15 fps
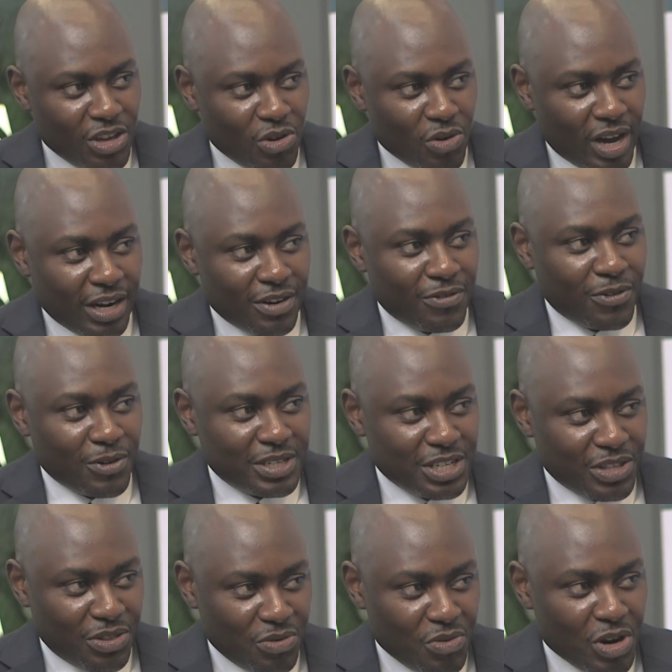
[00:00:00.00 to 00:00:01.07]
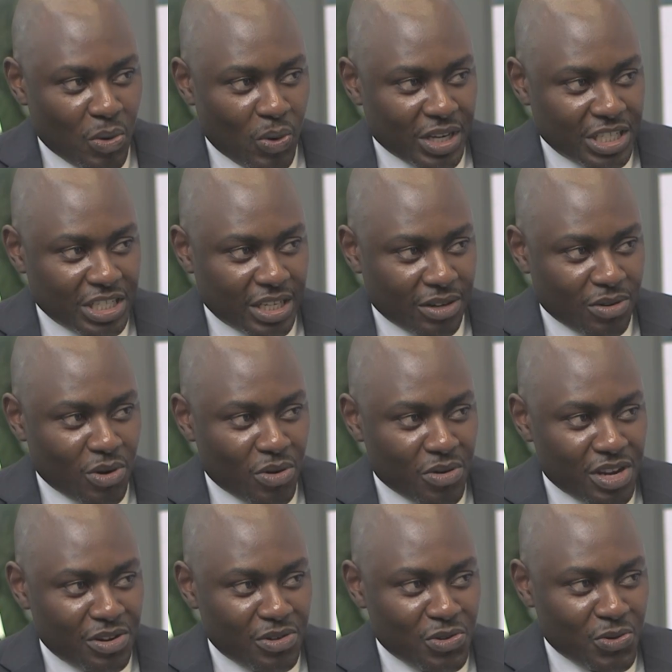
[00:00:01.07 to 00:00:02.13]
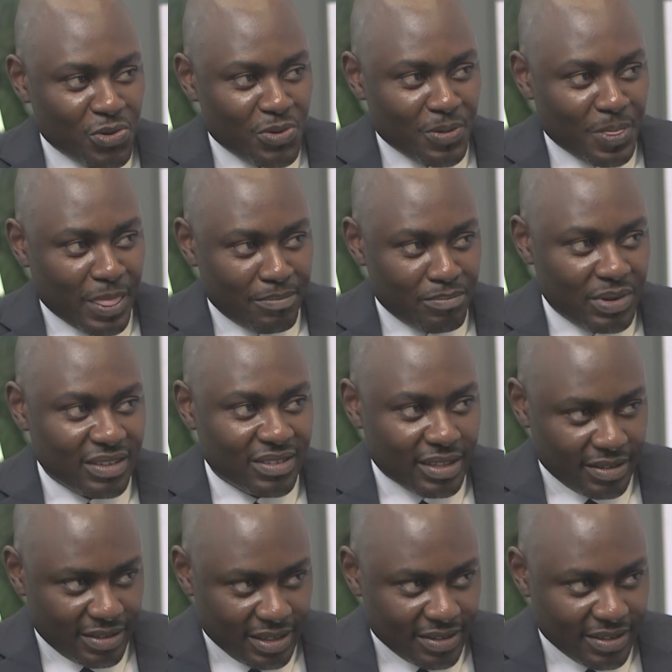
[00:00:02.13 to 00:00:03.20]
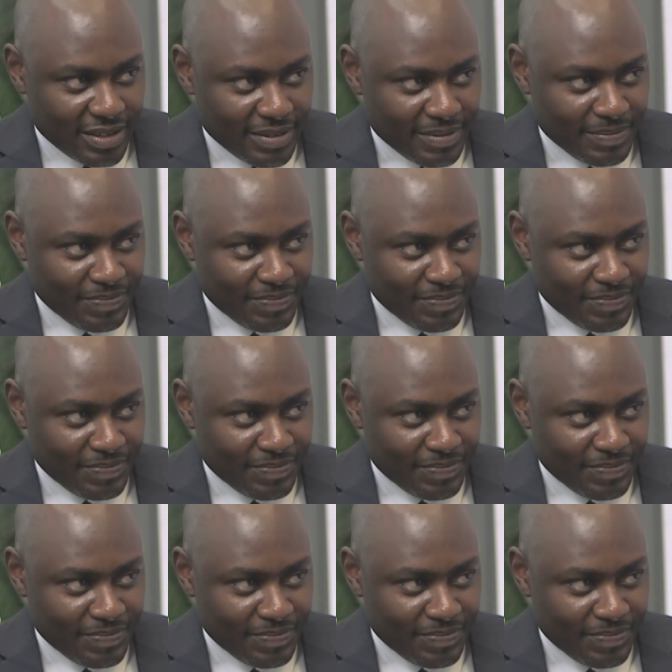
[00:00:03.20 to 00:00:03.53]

you had 43 kwacha going to businesses.